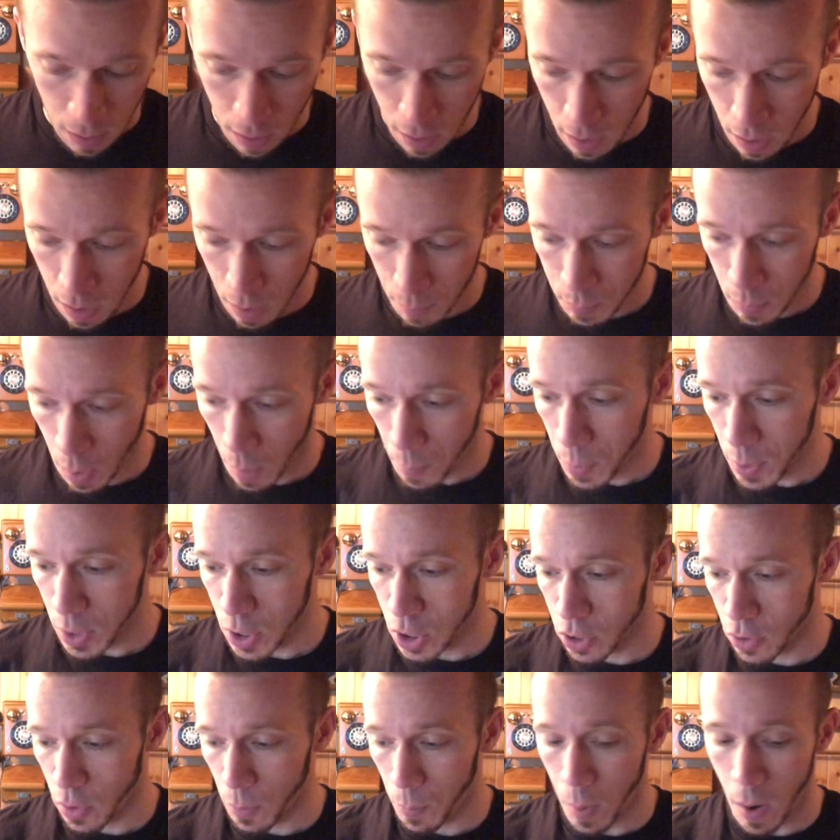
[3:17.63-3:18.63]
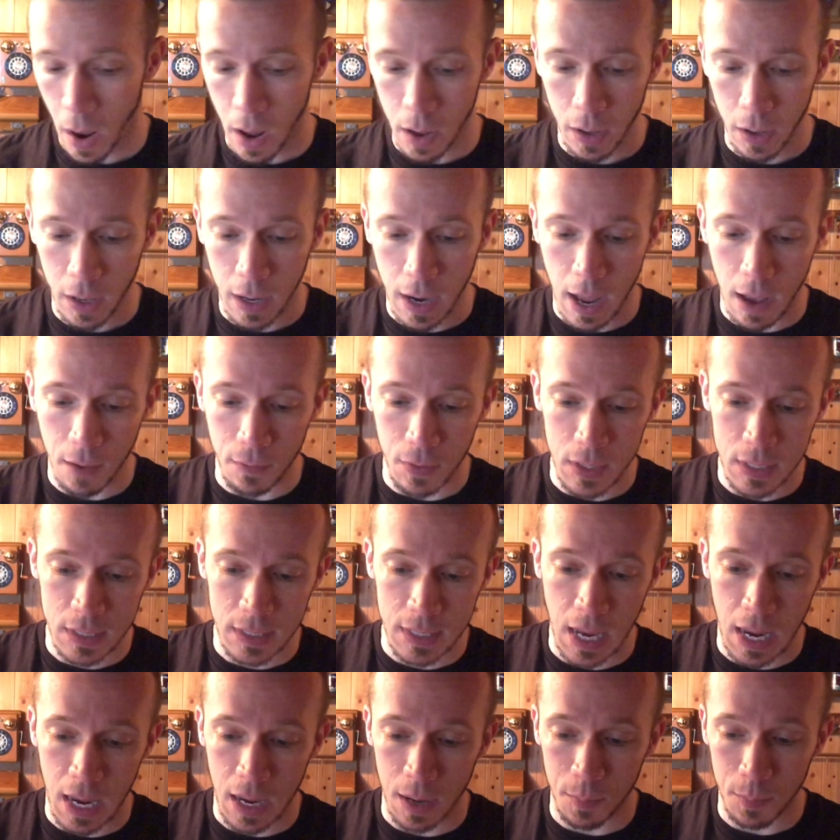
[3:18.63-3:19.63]
I'm pretty sure they're probably going to have the
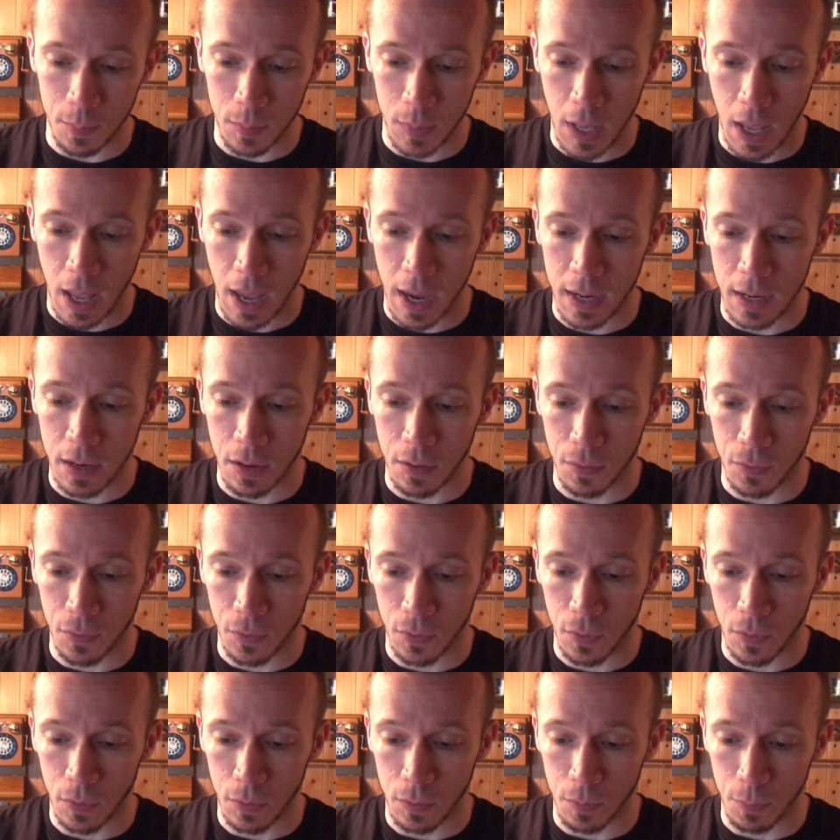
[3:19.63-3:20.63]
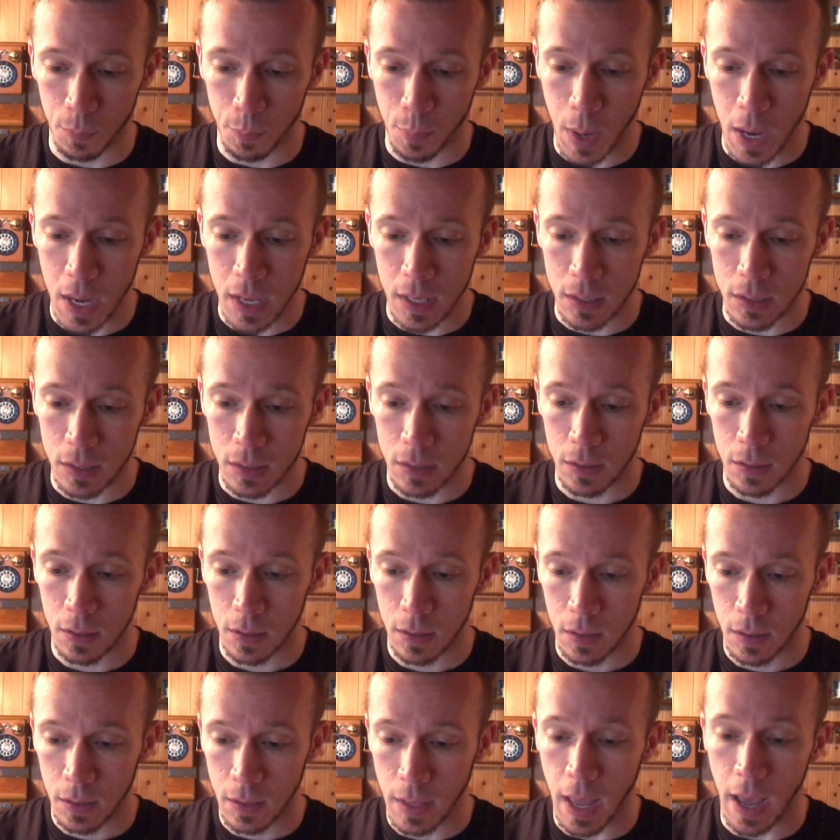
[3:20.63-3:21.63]
same kind of base.
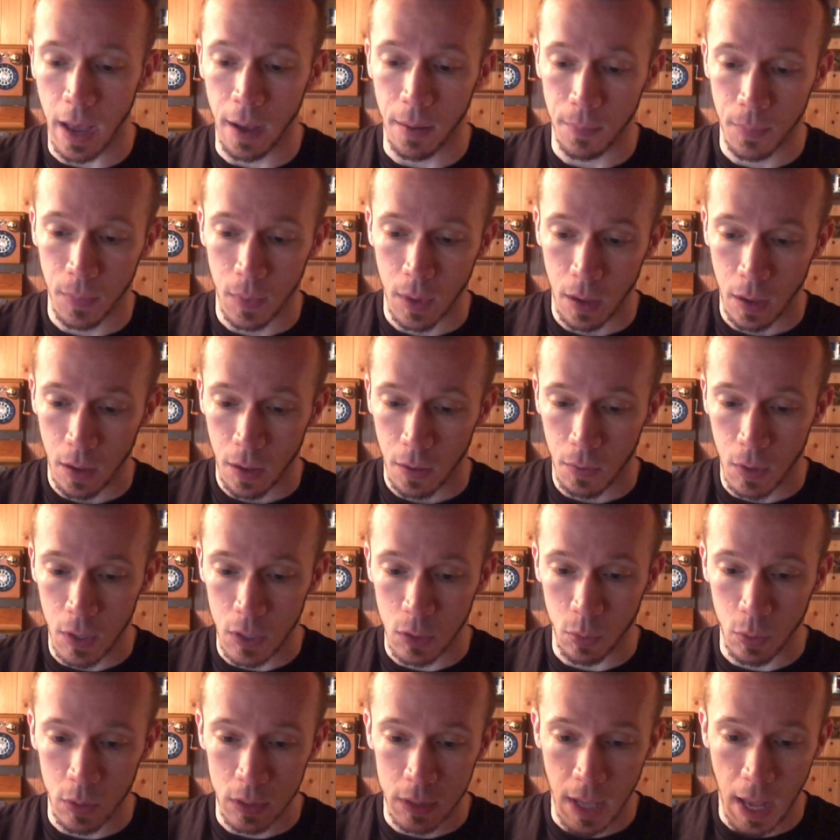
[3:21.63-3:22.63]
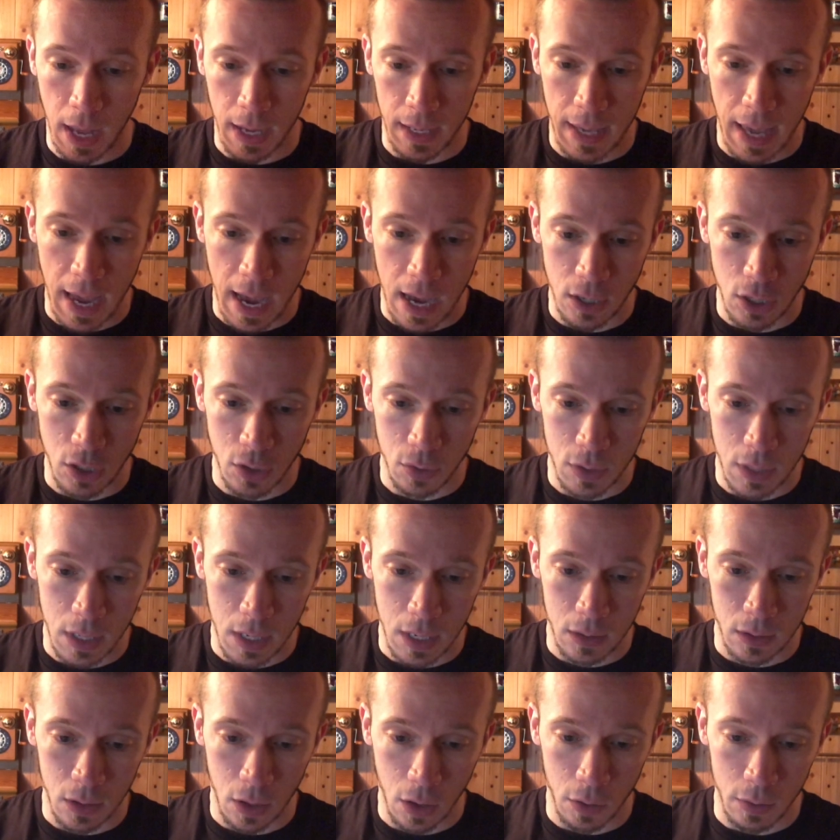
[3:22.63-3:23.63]
Yeah, this one's got cashews in
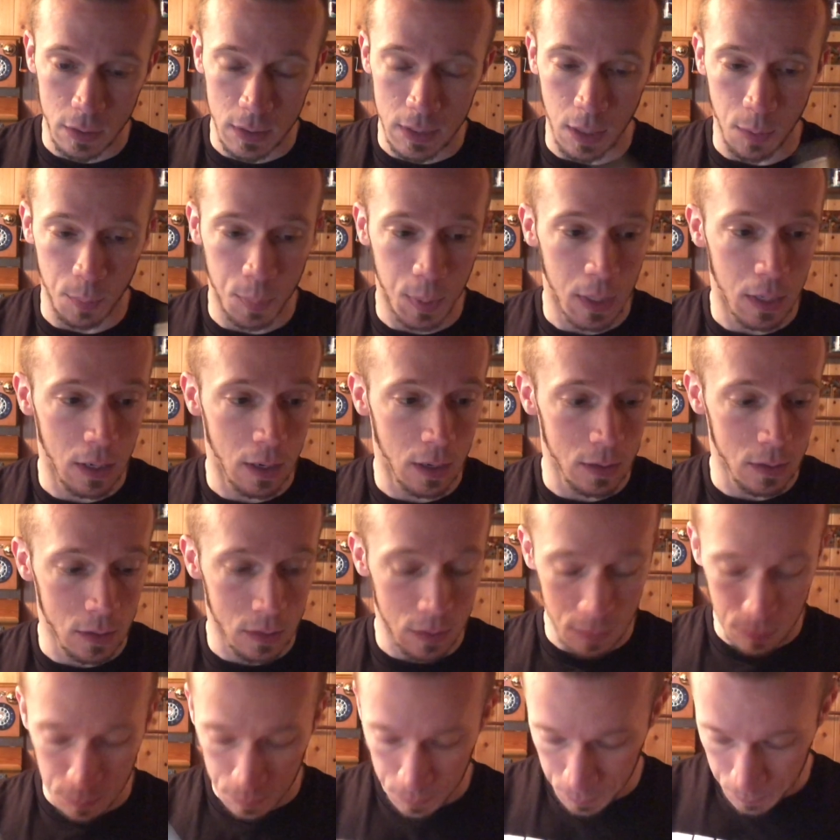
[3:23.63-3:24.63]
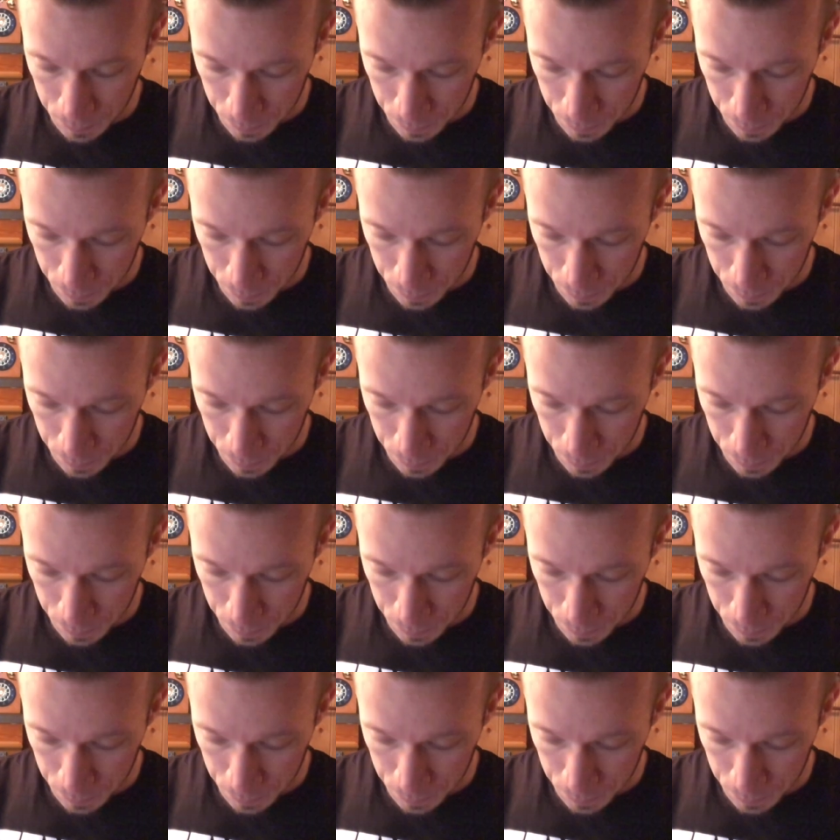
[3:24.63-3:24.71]
it, though, instead of peanuts.